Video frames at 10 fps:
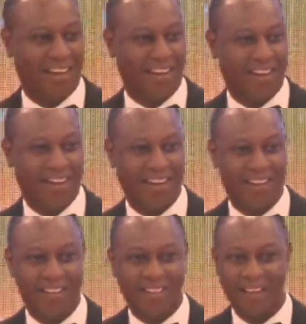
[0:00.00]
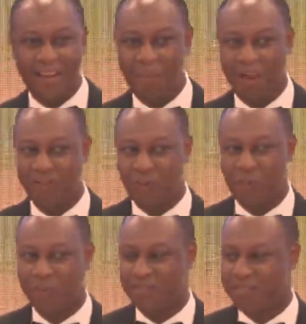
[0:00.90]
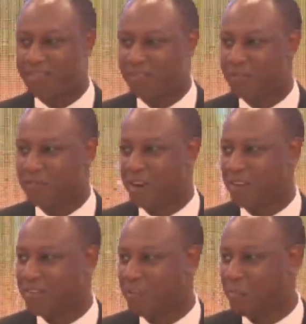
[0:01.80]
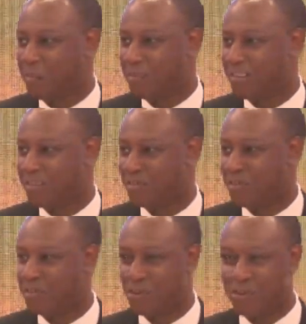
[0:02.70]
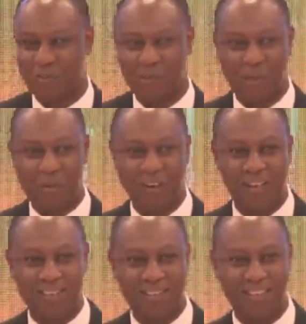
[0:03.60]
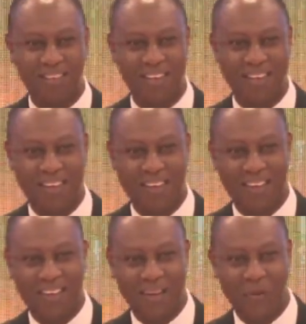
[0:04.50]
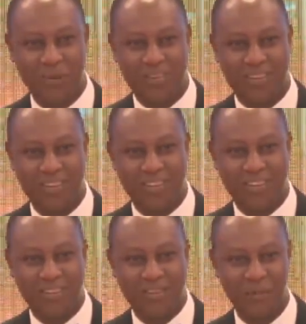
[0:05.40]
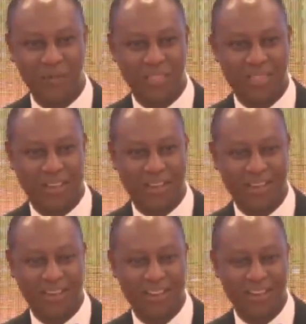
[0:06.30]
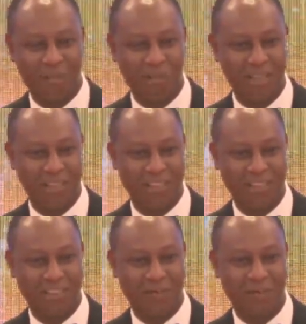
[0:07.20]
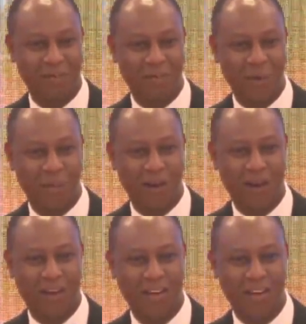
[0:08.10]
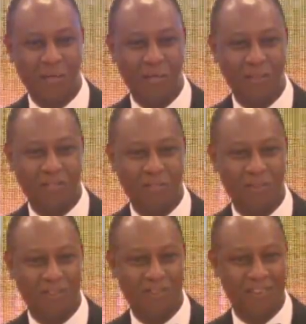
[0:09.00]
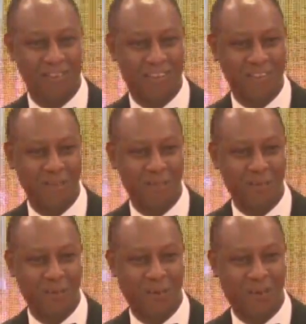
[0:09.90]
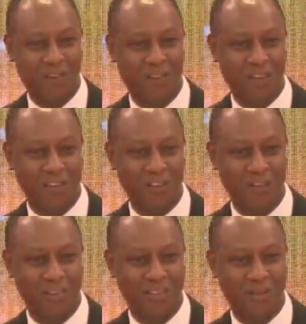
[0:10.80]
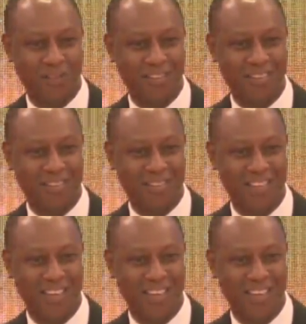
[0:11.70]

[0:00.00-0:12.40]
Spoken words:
I think my job is very simple, just to introduce my colleagues, and I will start with the immediate former Principal Secretary for Correctional Services,